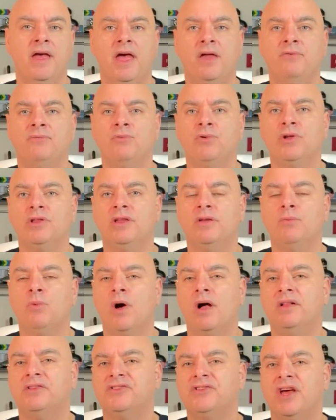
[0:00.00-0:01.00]
And really,
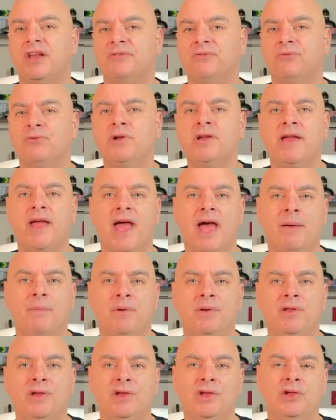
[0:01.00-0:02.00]
while it's not a free
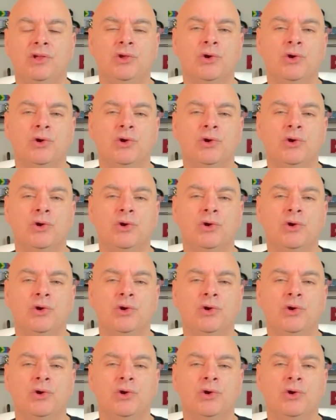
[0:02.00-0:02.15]
cabin,